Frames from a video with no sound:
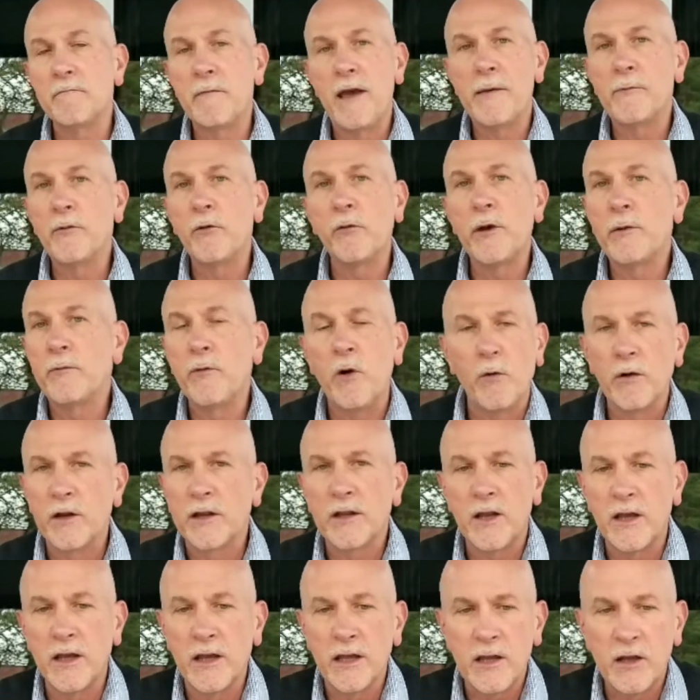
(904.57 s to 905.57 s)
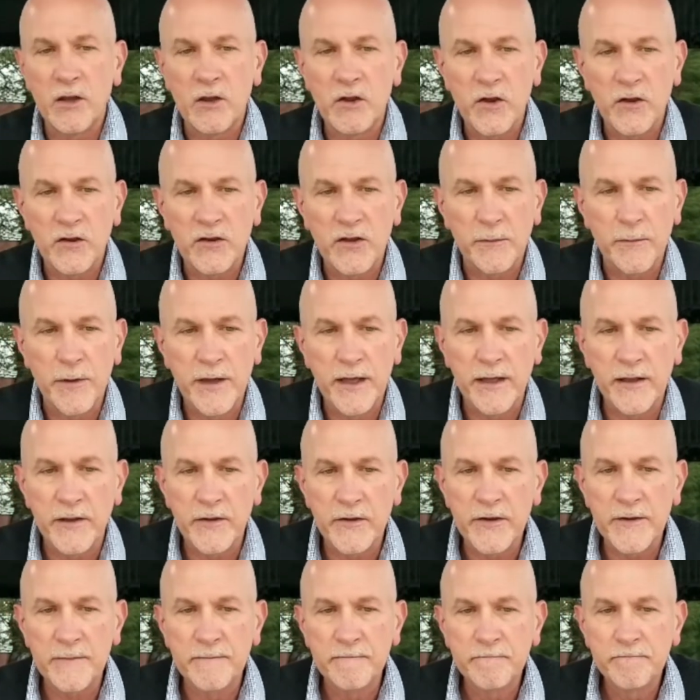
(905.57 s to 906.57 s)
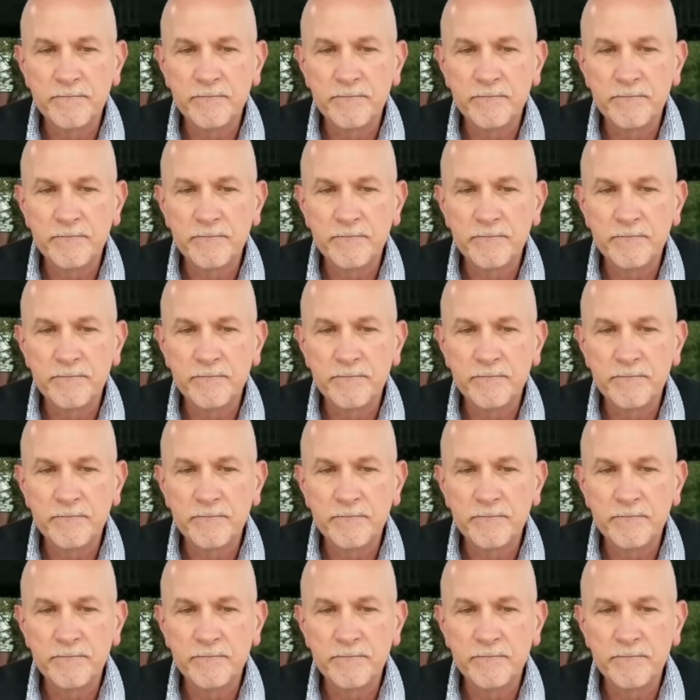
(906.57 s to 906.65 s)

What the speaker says: maybe we won't. It just depends.